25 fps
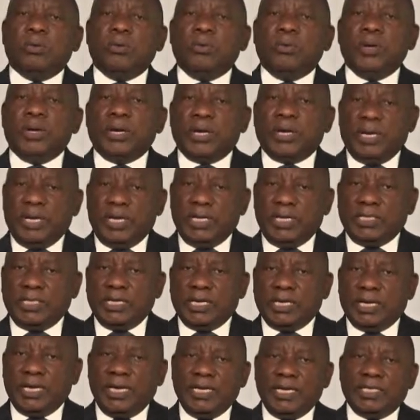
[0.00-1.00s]
We
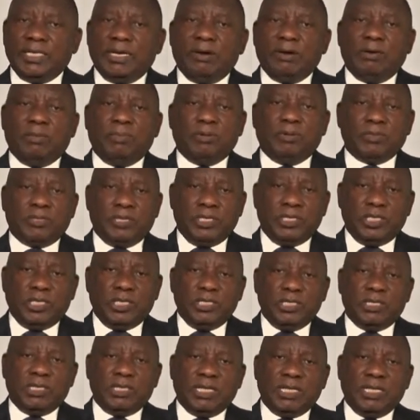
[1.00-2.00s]
reiterate our
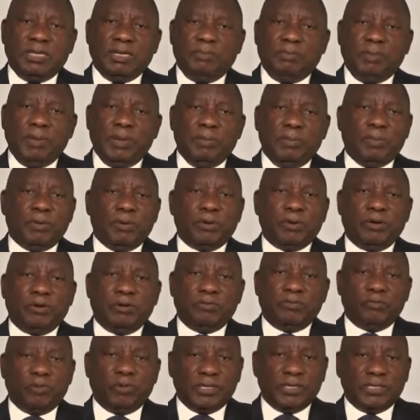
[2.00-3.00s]
position that the people
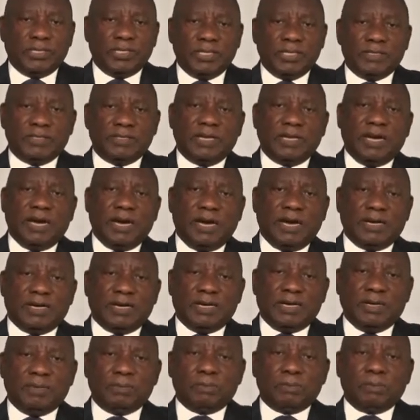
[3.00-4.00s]
of Western
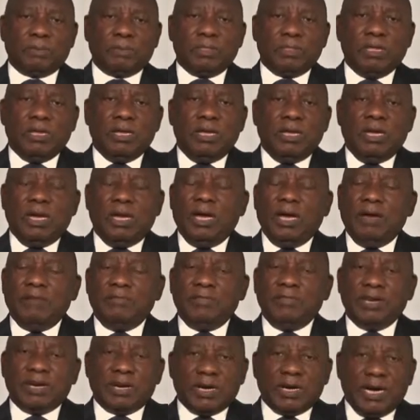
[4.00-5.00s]
Sahara
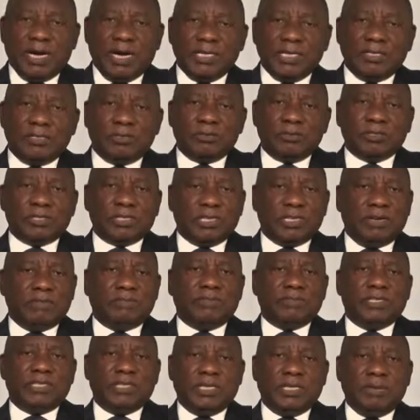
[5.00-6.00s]
have the right to
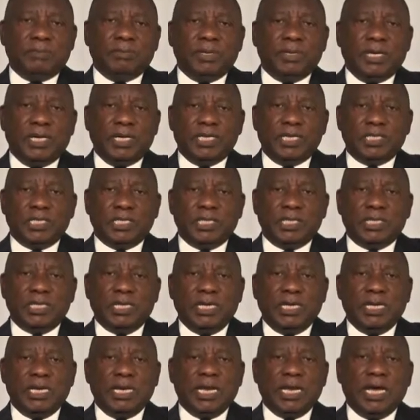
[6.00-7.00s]
self-determination
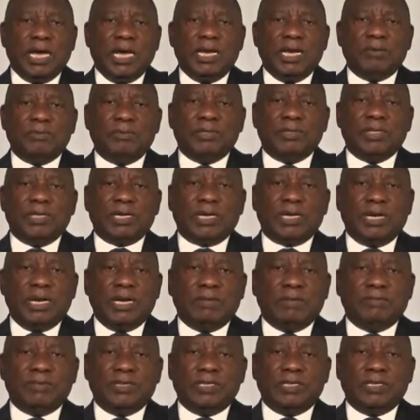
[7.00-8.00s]
in line with the
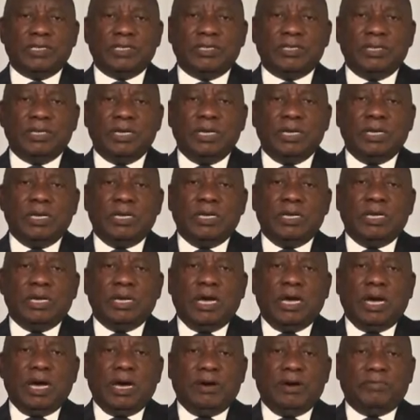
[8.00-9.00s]
relevant
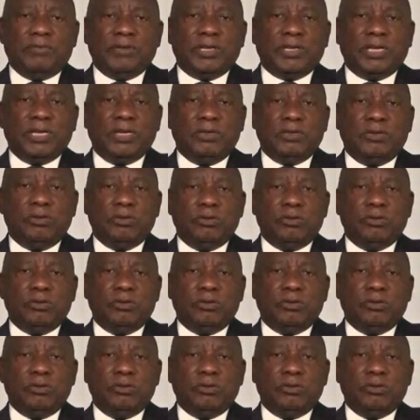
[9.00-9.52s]
African